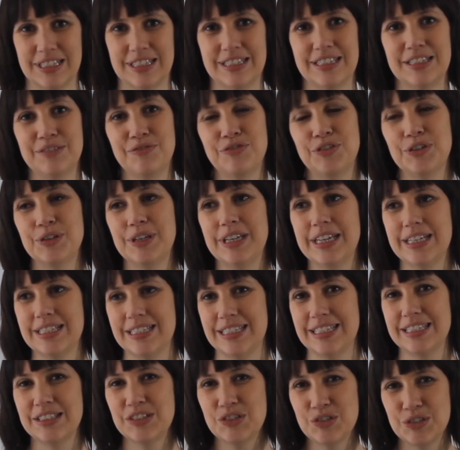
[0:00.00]
And if you get
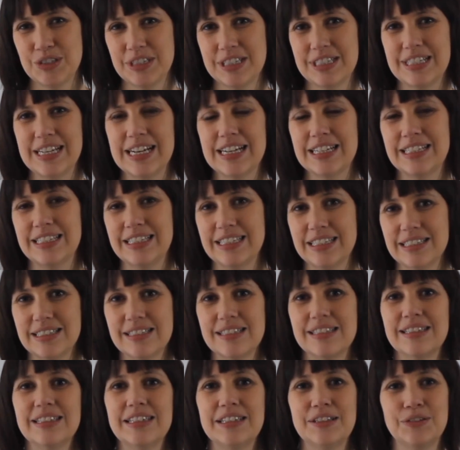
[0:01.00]
into the
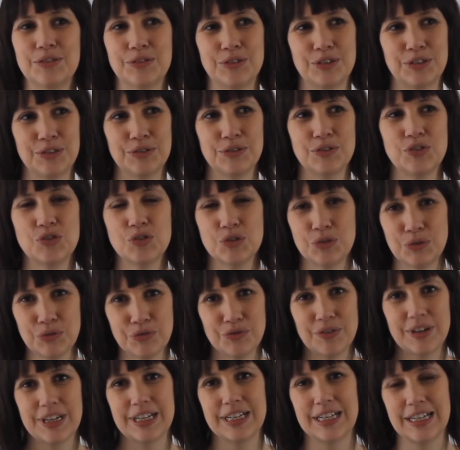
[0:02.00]
techniques a little, you'll still
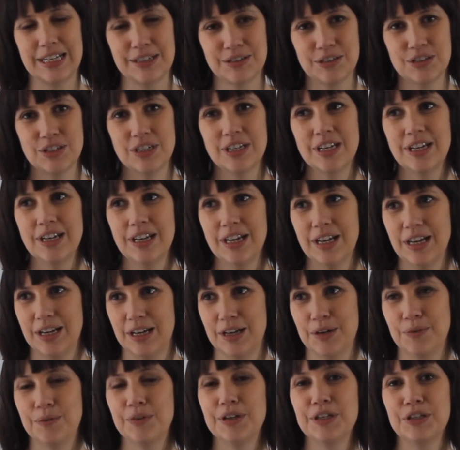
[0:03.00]
find out
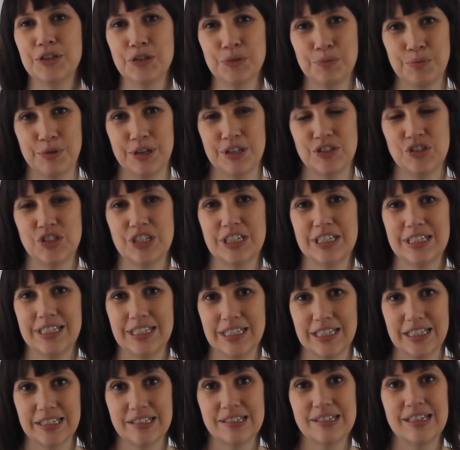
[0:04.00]
what your project
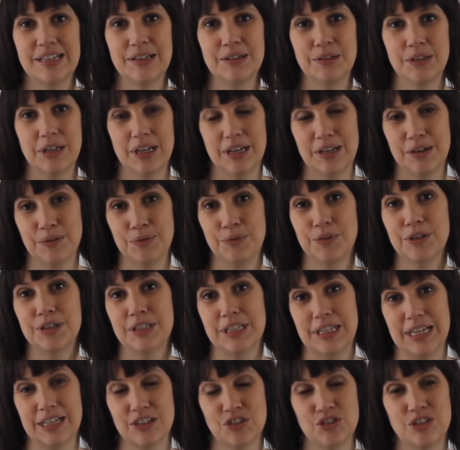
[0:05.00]
needs and what
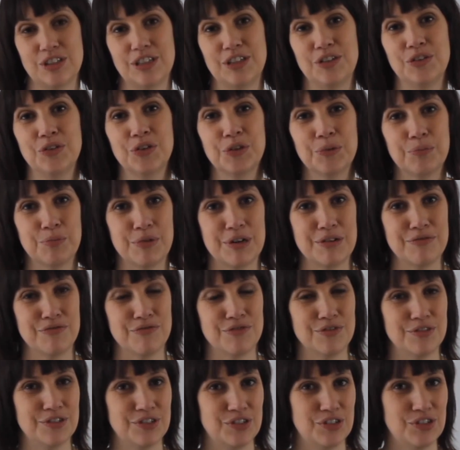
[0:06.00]
actually your
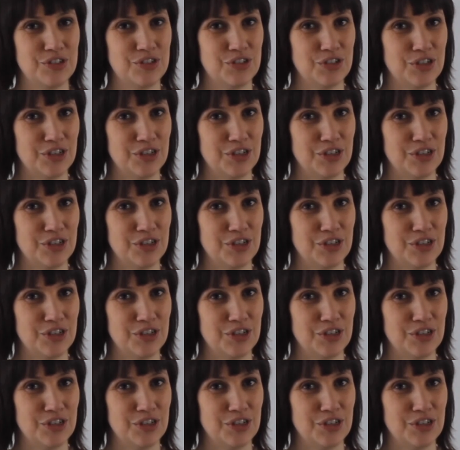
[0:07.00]
preferences